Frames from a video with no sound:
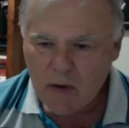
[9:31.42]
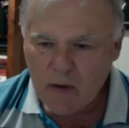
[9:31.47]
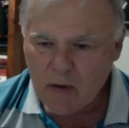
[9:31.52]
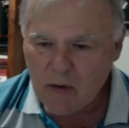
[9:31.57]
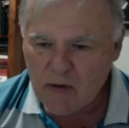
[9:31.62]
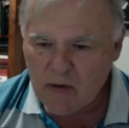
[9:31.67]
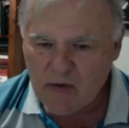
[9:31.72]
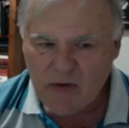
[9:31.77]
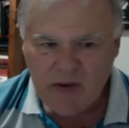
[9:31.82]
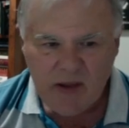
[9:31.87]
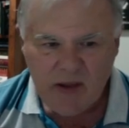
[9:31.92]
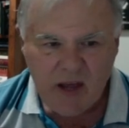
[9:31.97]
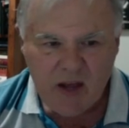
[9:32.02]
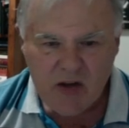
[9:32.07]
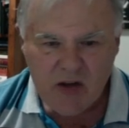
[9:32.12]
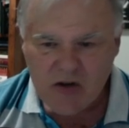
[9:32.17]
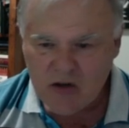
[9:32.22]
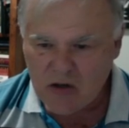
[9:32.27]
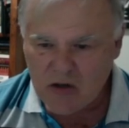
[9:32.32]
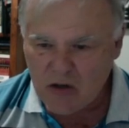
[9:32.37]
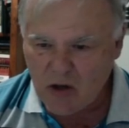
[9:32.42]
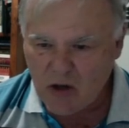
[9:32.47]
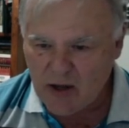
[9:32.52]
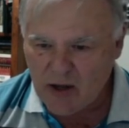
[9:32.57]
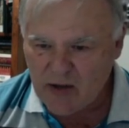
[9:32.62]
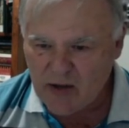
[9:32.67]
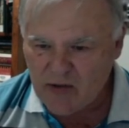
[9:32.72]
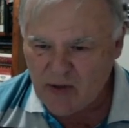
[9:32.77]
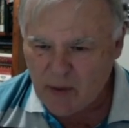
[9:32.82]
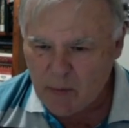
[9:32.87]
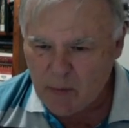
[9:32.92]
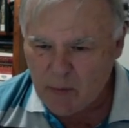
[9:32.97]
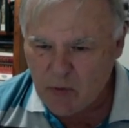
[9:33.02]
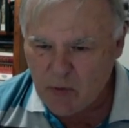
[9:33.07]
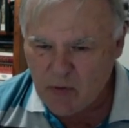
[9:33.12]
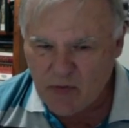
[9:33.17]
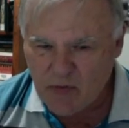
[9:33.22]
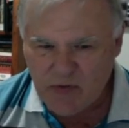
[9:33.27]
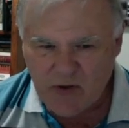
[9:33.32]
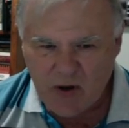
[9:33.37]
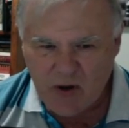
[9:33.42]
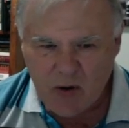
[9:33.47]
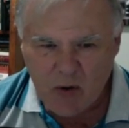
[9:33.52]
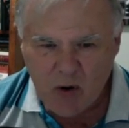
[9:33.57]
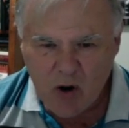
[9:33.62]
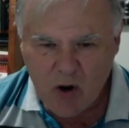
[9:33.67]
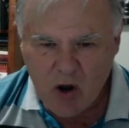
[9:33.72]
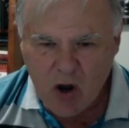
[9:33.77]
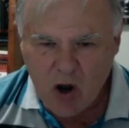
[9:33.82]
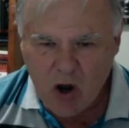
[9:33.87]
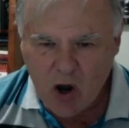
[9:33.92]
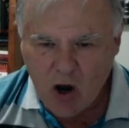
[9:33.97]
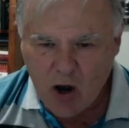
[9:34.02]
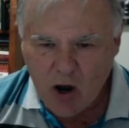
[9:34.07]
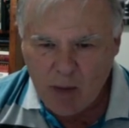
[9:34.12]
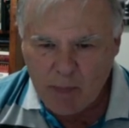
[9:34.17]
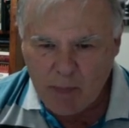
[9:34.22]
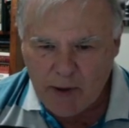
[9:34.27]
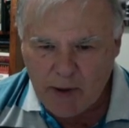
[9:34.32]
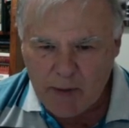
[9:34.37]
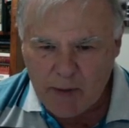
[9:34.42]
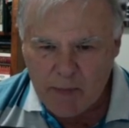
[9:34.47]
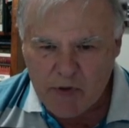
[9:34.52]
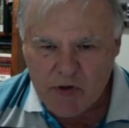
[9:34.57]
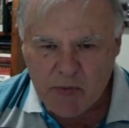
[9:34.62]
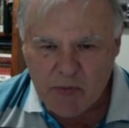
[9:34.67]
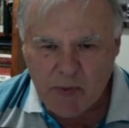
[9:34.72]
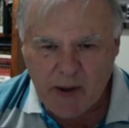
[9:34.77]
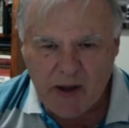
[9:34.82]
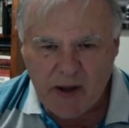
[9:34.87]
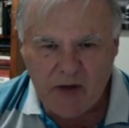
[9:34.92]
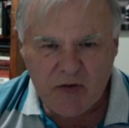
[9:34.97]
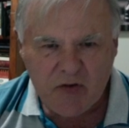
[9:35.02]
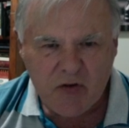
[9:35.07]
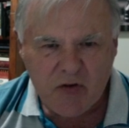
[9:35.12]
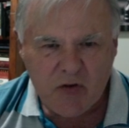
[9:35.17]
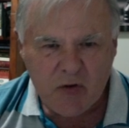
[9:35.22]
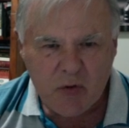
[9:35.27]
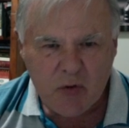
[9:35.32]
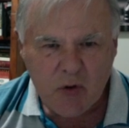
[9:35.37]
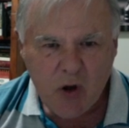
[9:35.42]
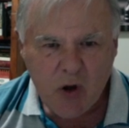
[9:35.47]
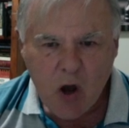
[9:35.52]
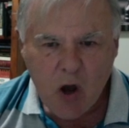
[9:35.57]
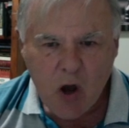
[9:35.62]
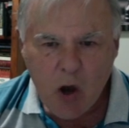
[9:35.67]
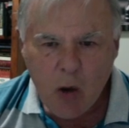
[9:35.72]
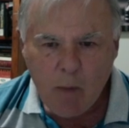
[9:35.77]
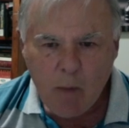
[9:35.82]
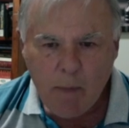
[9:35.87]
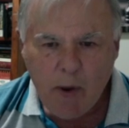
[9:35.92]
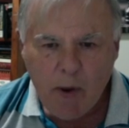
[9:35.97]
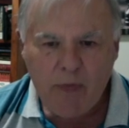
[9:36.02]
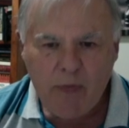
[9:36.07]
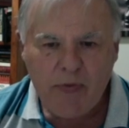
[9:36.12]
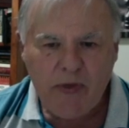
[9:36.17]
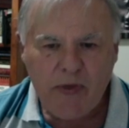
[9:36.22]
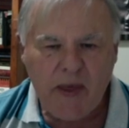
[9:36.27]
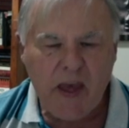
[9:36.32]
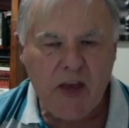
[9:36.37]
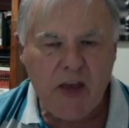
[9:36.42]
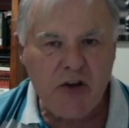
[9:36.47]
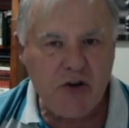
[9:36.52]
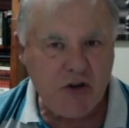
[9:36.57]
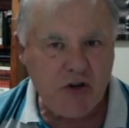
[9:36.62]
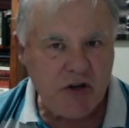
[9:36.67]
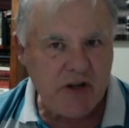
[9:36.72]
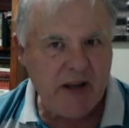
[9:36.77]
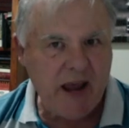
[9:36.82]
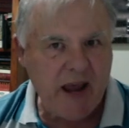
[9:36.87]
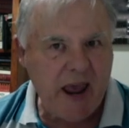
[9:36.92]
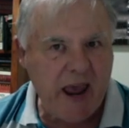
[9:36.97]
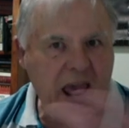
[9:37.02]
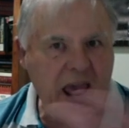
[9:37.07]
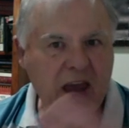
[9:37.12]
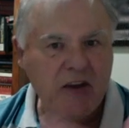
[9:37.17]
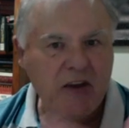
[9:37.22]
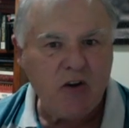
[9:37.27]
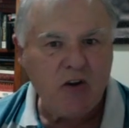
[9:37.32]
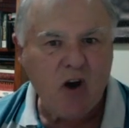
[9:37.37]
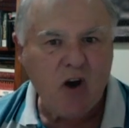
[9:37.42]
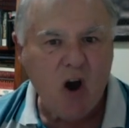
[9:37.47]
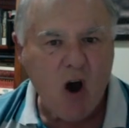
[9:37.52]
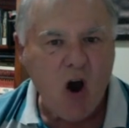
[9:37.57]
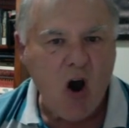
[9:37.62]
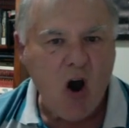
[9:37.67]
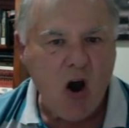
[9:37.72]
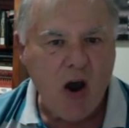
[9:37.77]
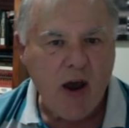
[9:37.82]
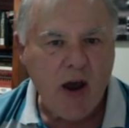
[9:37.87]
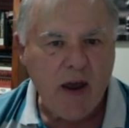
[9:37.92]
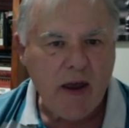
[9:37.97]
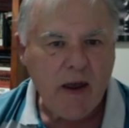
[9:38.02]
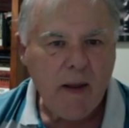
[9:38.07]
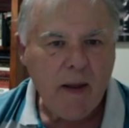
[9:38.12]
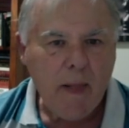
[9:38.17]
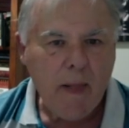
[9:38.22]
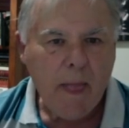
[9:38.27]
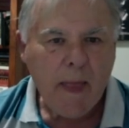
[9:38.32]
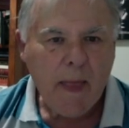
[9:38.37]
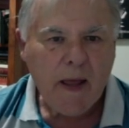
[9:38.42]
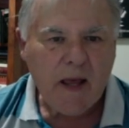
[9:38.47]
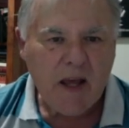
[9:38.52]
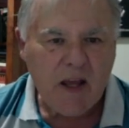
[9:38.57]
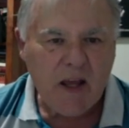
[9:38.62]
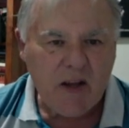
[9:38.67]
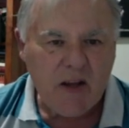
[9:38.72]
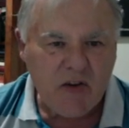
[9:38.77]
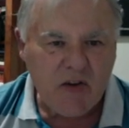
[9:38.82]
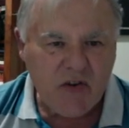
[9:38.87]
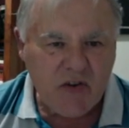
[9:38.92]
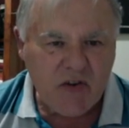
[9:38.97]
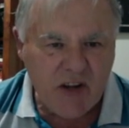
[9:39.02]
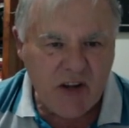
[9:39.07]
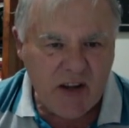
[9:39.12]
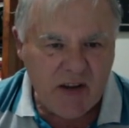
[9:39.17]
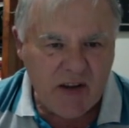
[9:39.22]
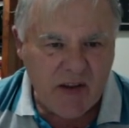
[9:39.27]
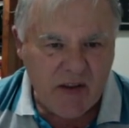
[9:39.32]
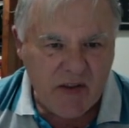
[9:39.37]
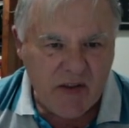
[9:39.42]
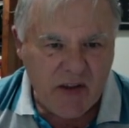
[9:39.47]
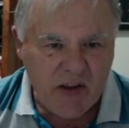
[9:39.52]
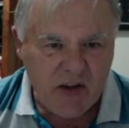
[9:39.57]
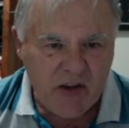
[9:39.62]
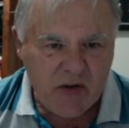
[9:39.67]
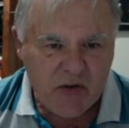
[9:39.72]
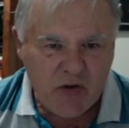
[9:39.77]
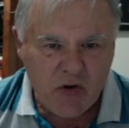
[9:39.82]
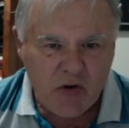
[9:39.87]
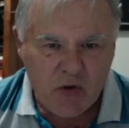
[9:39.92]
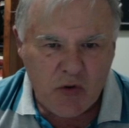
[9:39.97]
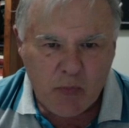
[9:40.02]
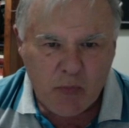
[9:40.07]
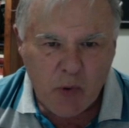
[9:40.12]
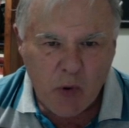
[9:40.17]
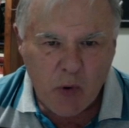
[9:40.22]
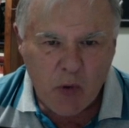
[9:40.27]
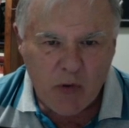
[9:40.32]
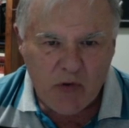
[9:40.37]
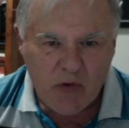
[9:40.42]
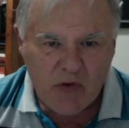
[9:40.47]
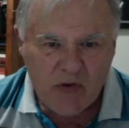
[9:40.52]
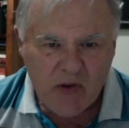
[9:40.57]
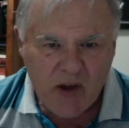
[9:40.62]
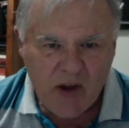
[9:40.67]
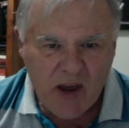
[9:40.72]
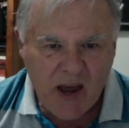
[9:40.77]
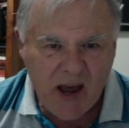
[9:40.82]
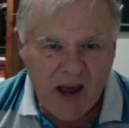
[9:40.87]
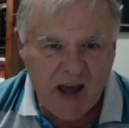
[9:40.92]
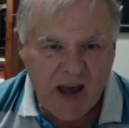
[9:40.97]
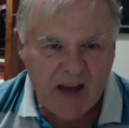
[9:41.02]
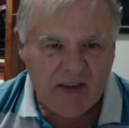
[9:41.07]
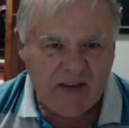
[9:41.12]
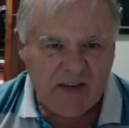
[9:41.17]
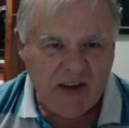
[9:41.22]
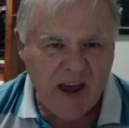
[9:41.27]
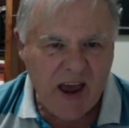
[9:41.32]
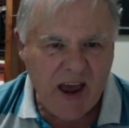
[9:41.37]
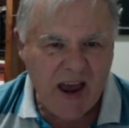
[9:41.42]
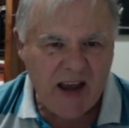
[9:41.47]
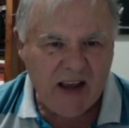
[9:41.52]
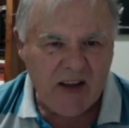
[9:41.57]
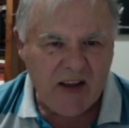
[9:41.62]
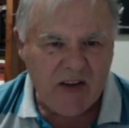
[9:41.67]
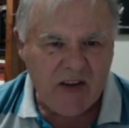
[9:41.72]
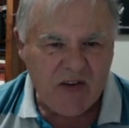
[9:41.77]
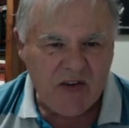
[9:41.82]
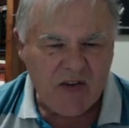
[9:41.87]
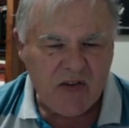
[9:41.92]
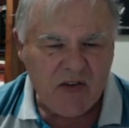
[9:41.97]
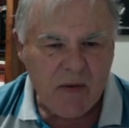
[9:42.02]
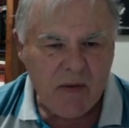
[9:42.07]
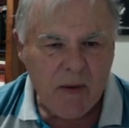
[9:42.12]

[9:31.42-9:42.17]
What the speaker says: So the engine likes that move. So I play bishop a2. Both the engine and I can see that these two pawns are targets.